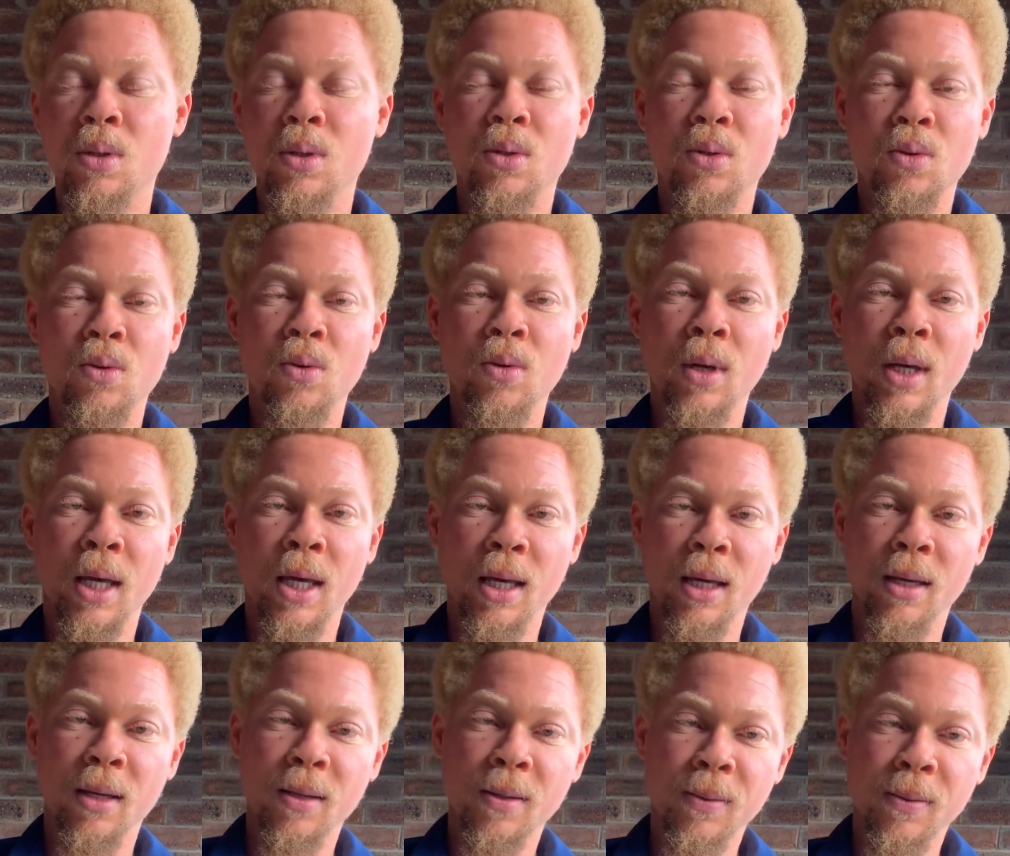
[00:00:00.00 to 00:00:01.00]
2a,
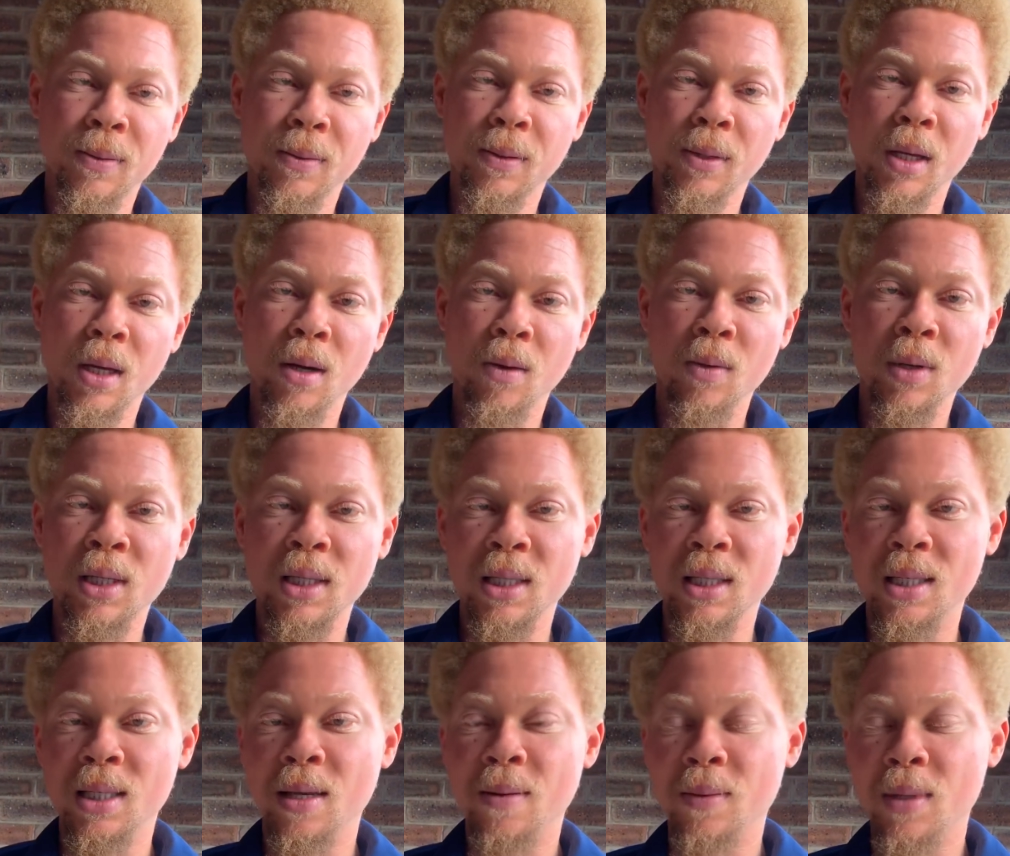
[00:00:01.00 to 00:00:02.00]
which is
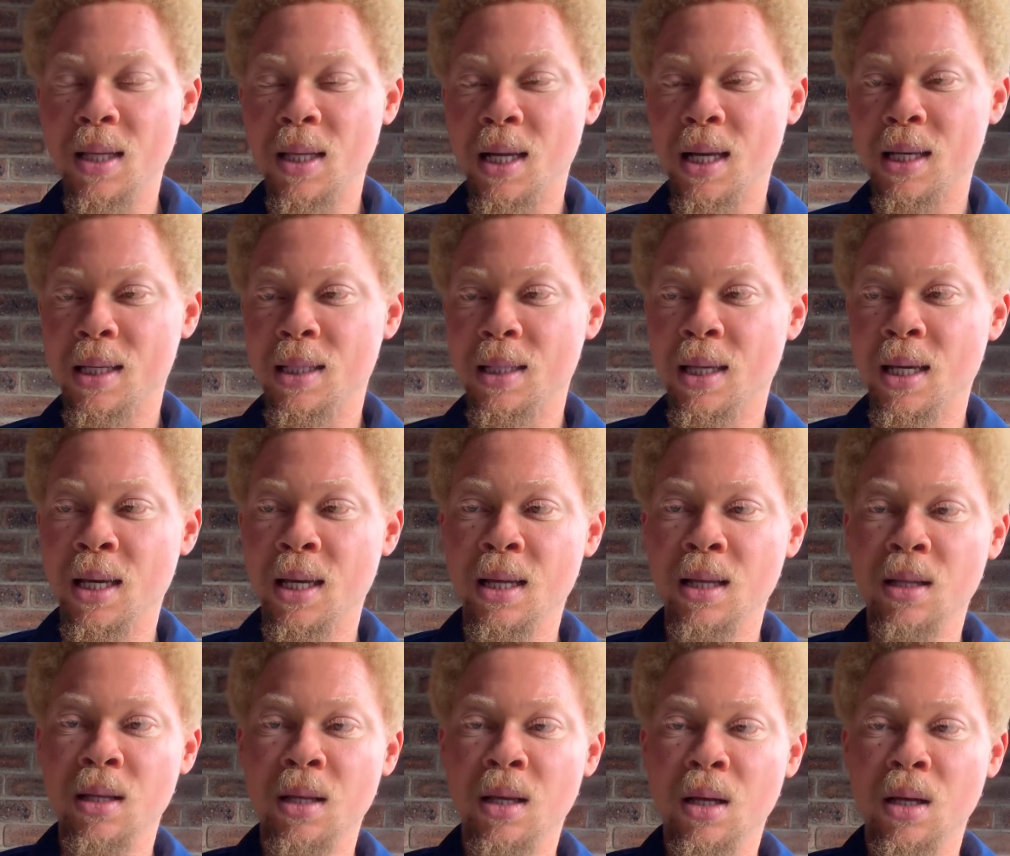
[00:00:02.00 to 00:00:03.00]
the same thing as
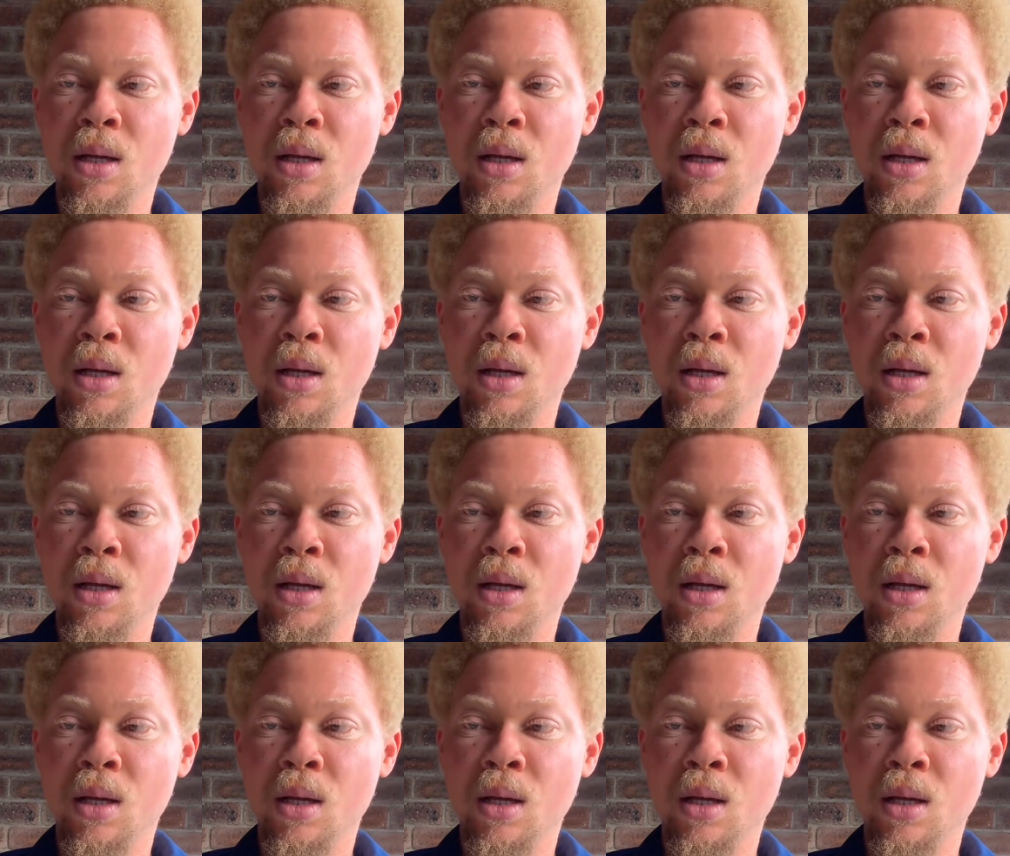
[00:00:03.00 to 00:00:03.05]
saying